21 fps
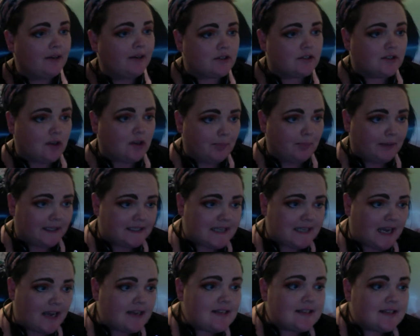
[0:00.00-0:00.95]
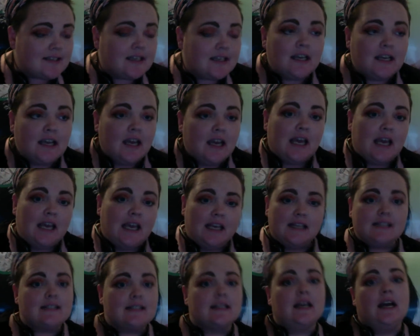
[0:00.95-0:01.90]
Microscopic test
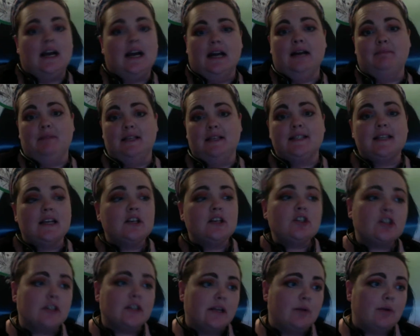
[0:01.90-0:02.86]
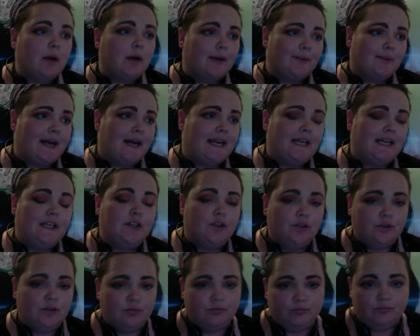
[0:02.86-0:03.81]
is essentially one
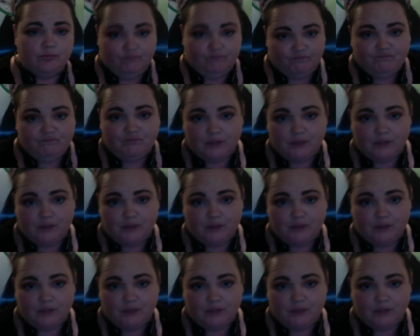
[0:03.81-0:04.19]
way